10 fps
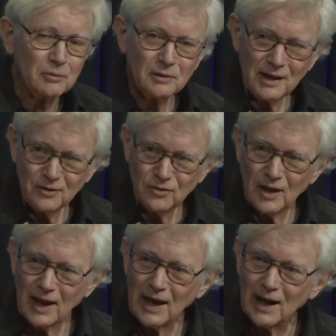Let's
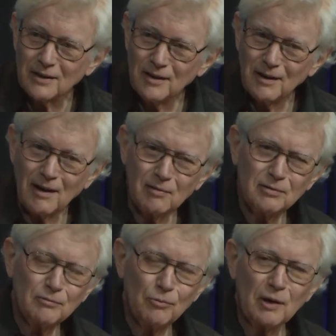add
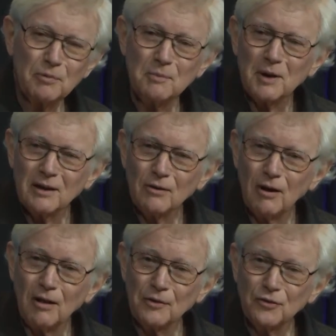what we might
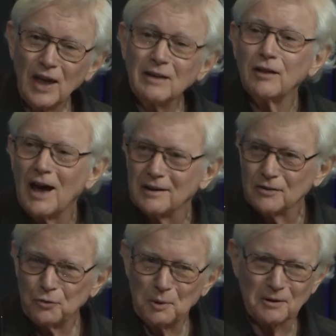call the Sandlot
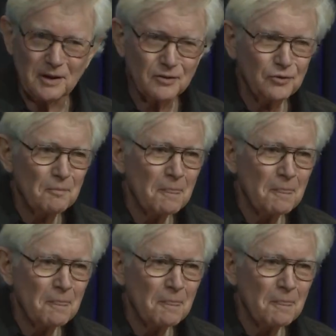experience.